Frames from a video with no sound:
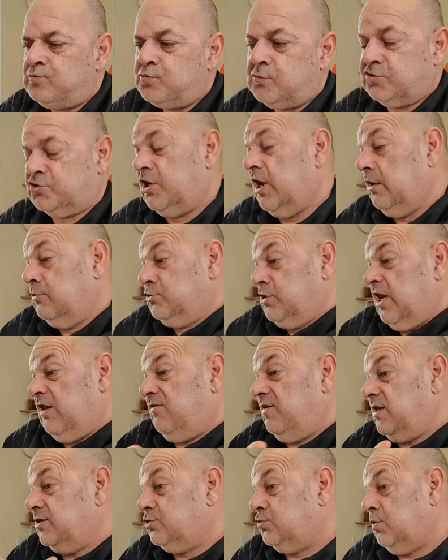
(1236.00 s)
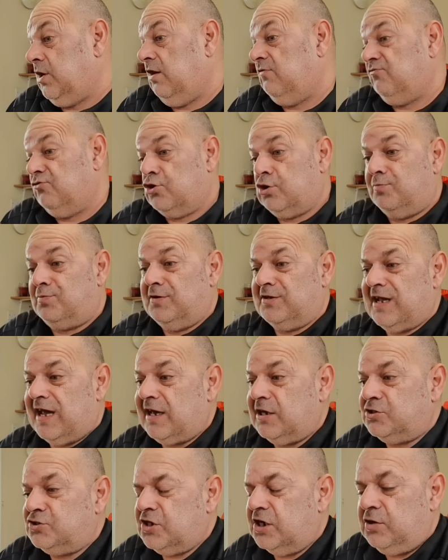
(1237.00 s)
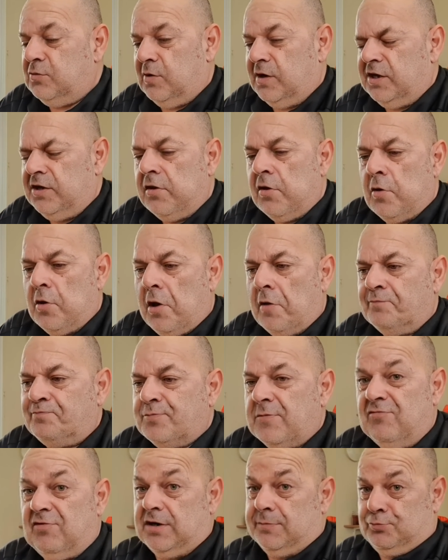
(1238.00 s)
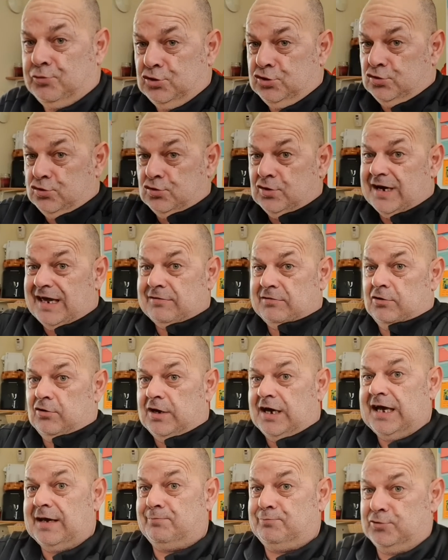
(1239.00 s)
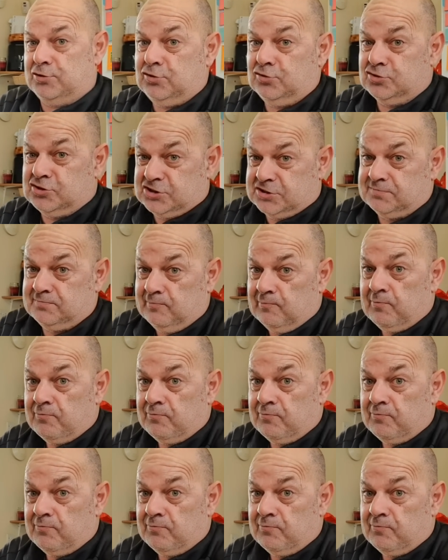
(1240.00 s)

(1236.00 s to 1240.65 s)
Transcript: There's loads there, isn't there, to eat over a couple of days anyway. I only put it all out like that because